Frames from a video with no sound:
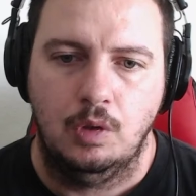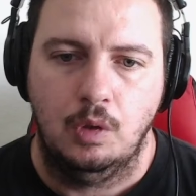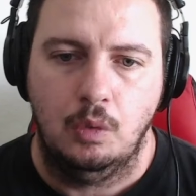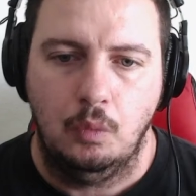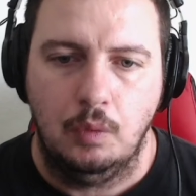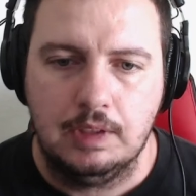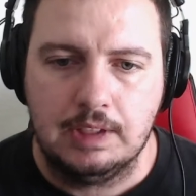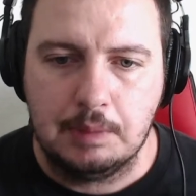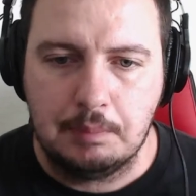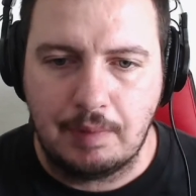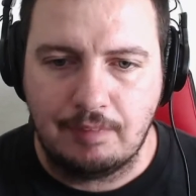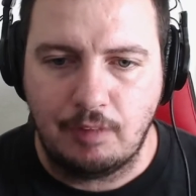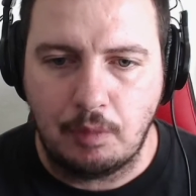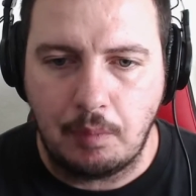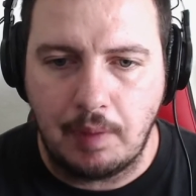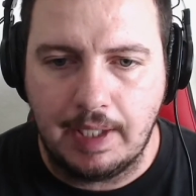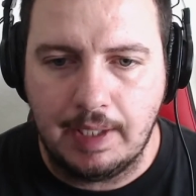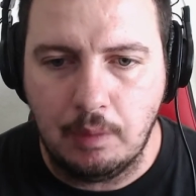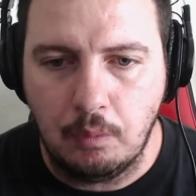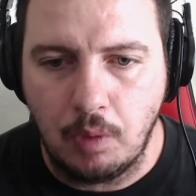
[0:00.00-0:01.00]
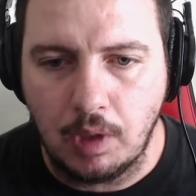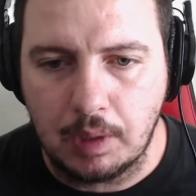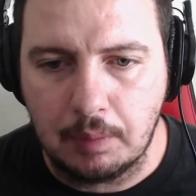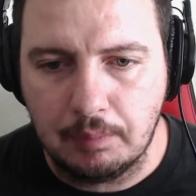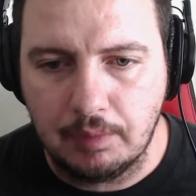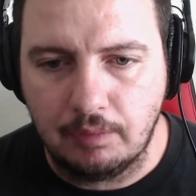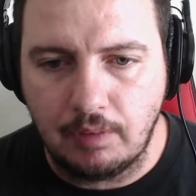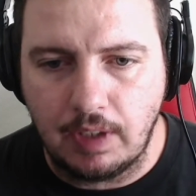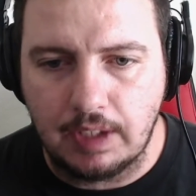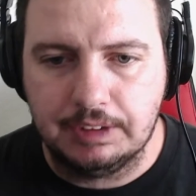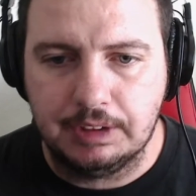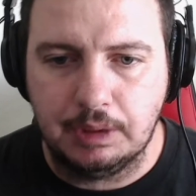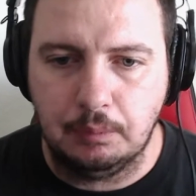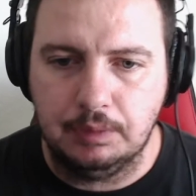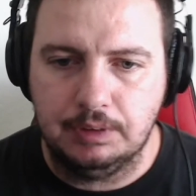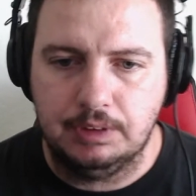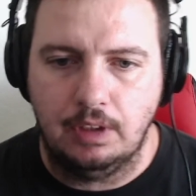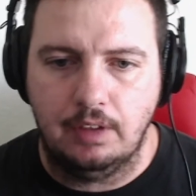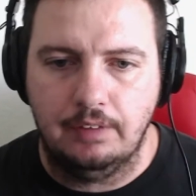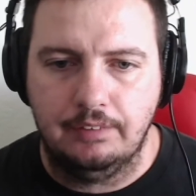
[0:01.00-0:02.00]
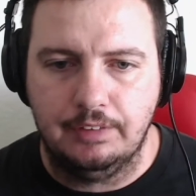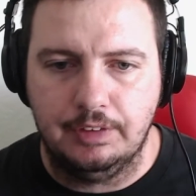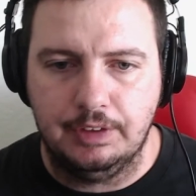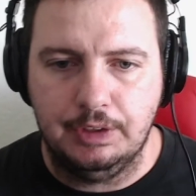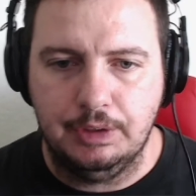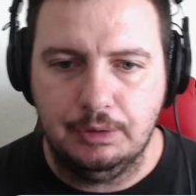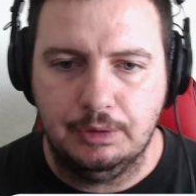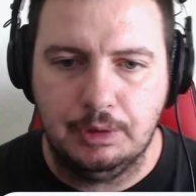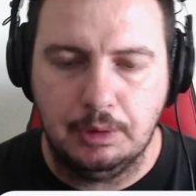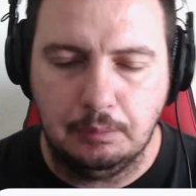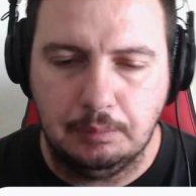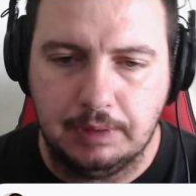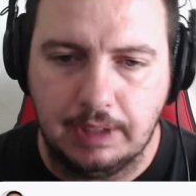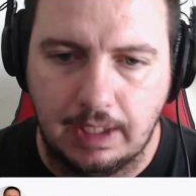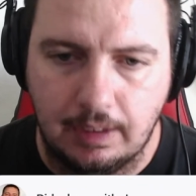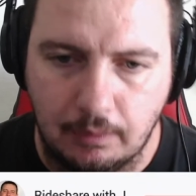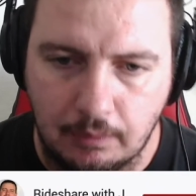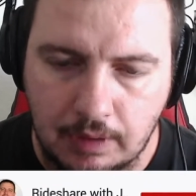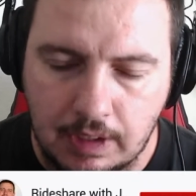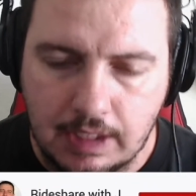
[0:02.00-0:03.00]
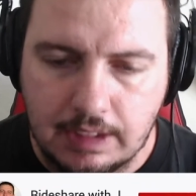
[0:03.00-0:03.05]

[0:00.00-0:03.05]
What's up, everybody, and welcome to the Rideshare with Jonathan YouTube channel.